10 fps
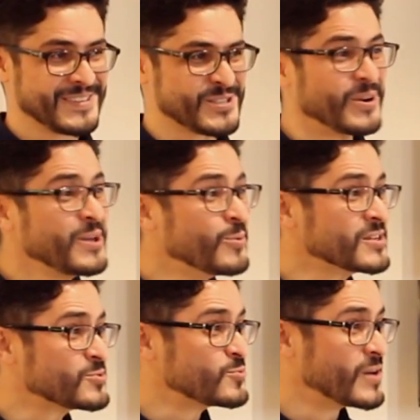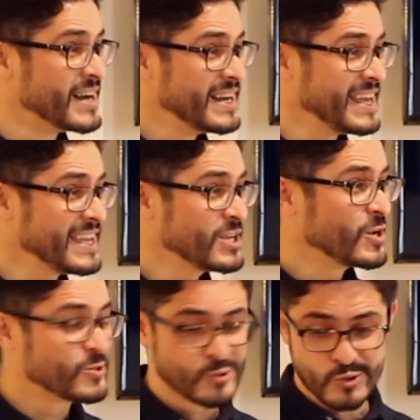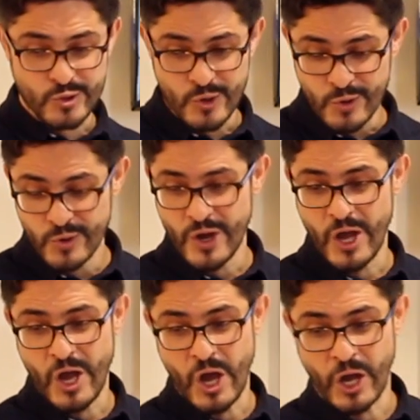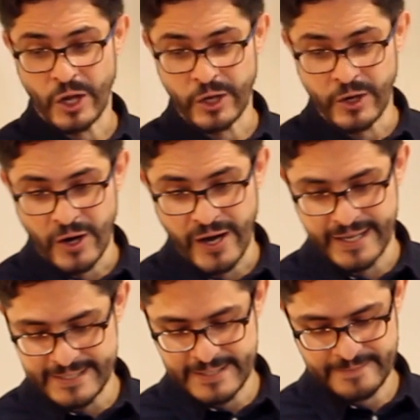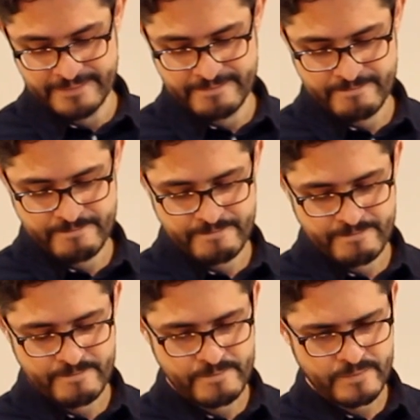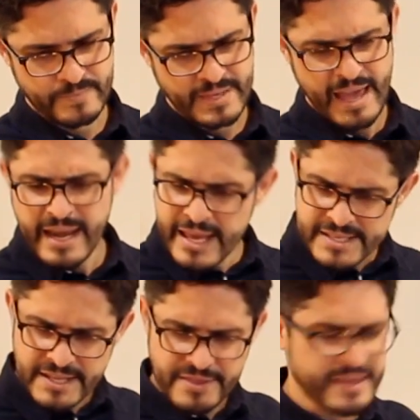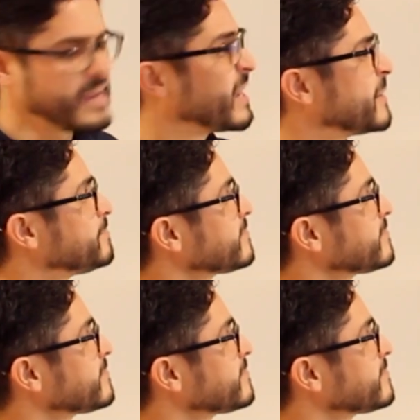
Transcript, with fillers: So he was running to God. And here's the thing.